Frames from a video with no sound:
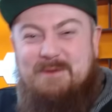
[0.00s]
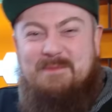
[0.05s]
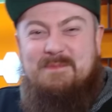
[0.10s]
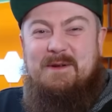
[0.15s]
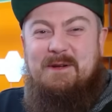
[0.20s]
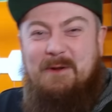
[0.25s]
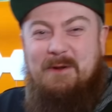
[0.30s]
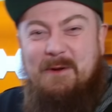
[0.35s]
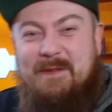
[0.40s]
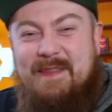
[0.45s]
be
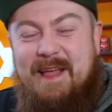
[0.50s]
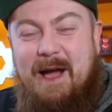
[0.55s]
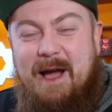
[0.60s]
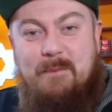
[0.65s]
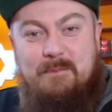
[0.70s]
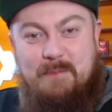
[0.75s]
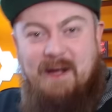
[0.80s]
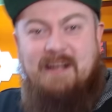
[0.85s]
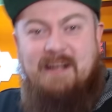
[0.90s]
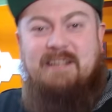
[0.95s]
doing
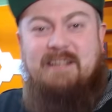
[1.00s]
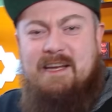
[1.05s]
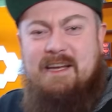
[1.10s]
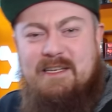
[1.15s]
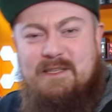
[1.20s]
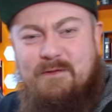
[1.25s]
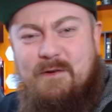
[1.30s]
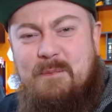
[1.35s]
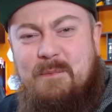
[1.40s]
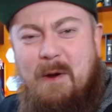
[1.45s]
that. Buy
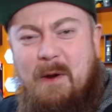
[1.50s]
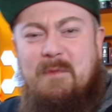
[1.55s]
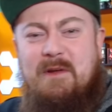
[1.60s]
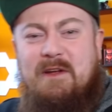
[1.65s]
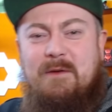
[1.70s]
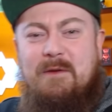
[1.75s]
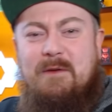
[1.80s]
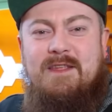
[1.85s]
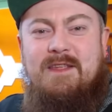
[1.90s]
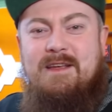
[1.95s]
tickets for
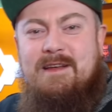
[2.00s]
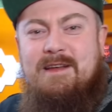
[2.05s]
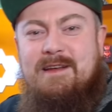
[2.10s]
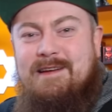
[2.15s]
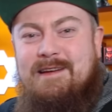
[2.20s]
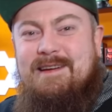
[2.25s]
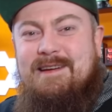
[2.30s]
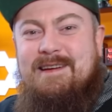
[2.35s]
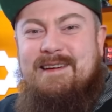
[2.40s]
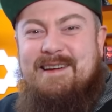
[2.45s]
Birmingham.
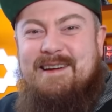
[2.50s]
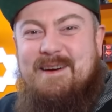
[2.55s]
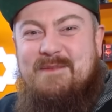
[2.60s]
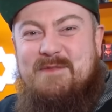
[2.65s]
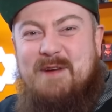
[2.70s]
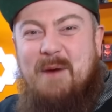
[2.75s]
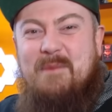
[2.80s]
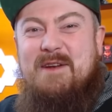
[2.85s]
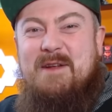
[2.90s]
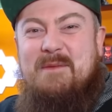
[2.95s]
I'm
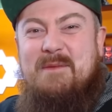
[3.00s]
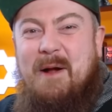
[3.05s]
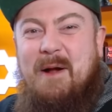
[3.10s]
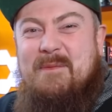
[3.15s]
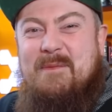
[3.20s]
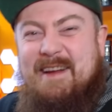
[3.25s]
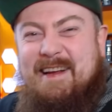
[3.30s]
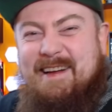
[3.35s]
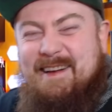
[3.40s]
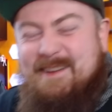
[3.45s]
coming to Birmingham.